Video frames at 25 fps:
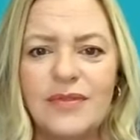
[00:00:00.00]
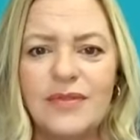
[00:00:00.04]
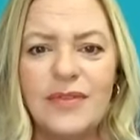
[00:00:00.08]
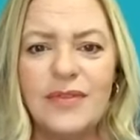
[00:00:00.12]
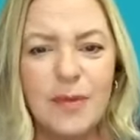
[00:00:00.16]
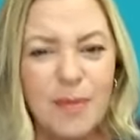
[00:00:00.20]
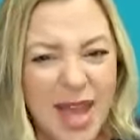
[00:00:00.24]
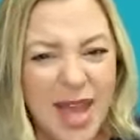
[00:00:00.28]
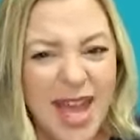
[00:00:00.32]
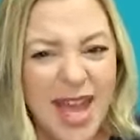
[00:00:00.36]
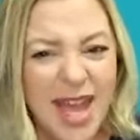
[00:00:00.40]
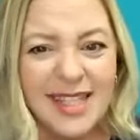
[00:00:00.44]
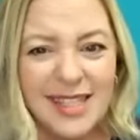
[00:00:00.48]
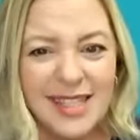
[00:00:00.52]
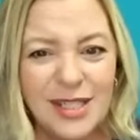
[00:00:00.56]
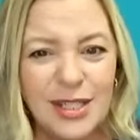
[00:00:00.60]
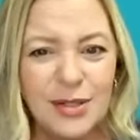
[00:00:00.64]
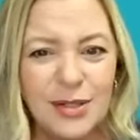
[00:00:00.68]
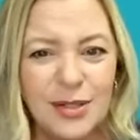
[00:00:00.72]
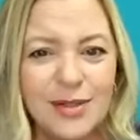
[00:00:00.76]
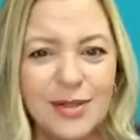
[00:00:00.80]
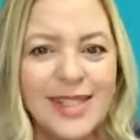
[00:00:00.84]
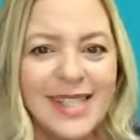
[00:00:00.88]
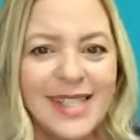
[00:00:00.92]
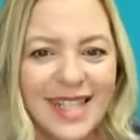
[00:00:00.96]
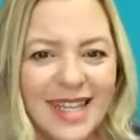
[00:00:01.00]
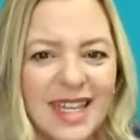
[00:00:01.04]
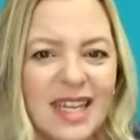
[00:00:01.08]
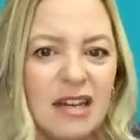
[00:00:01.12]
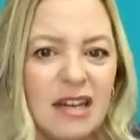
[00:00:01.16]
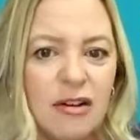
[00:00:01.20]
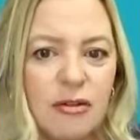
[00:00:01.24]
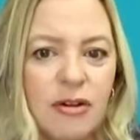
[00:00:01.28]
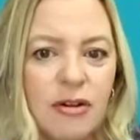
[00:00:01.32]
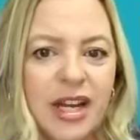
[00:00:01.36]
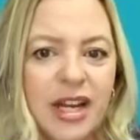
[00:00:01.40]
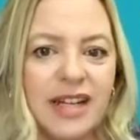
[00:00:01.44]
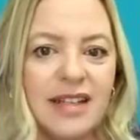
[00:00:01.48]
for past due
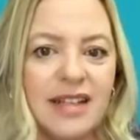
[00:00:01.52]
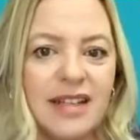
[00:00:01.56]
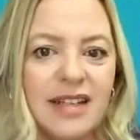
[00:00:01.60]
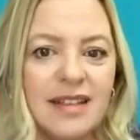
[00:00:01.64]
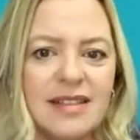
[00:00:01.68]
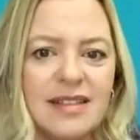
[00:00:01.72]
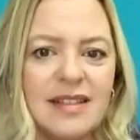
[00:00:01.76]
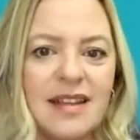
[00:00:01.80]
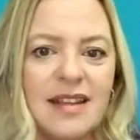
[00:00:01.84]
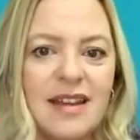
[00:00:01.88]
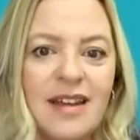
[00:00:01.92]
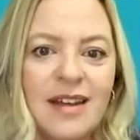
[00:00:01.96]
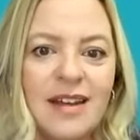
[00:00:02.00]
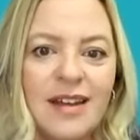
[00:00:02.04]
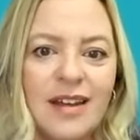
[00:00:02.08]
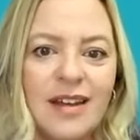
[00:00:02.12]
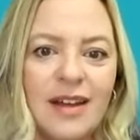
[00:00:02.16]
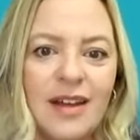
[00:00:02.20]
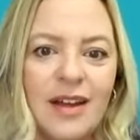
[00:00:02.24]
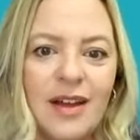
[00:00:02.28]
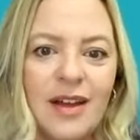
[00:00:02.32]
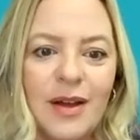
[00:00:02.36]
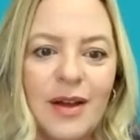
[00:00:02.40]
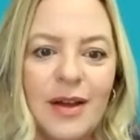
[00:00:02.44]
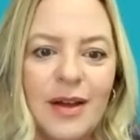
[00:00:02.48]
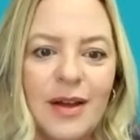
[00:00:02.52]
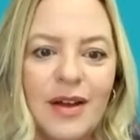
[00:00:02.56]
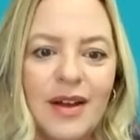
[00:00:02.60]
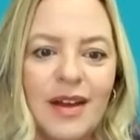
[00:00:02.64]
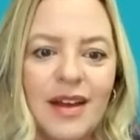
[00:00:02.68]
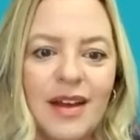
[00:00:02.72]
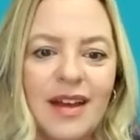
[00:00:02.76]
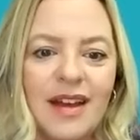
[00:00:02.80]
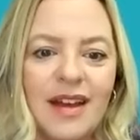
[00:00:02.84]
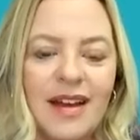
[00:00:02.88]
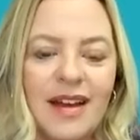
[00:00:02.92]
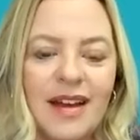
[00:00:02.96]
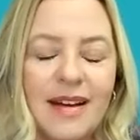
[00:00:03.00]
CE credits,
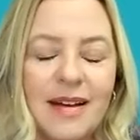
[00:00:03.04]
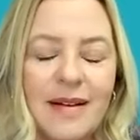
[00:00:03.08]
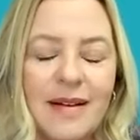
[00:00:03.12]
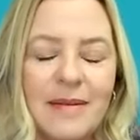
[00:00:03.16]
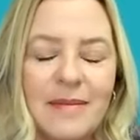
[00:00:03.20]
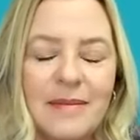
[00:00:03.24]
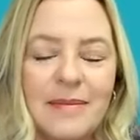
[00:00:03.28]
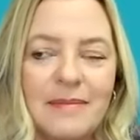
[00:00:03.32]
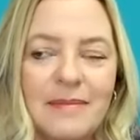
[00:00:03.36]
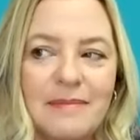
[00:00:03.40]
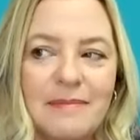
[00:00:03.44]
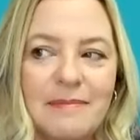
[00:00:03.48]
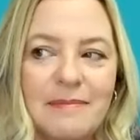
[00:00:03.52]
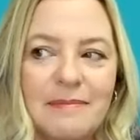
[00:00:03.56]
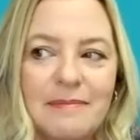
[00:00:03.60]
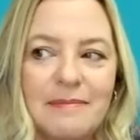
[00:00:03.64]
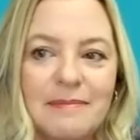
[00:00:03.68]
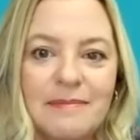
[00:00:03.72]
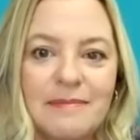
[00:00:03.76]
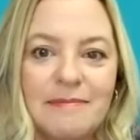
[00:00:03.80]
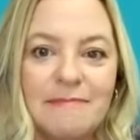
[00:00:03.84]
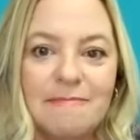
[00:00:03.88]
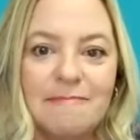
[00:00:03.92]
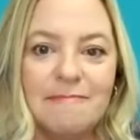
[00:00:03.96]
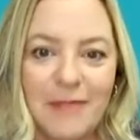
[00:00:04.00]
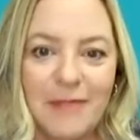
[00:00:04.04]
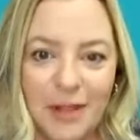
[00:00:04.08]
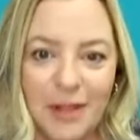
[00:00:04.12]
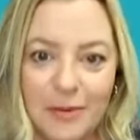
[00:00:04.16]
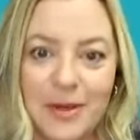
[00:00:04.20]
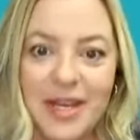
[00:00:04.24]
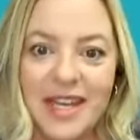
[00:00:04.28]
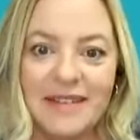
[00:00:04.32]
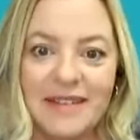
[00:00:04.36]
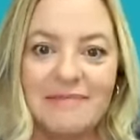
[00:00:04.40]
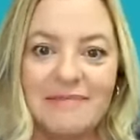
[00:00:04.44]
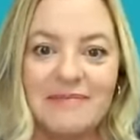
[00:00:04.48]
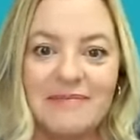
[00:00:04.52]
um,
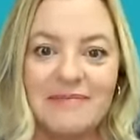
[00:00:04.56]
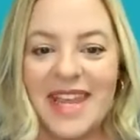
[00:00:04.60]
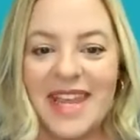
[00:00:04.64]
okay.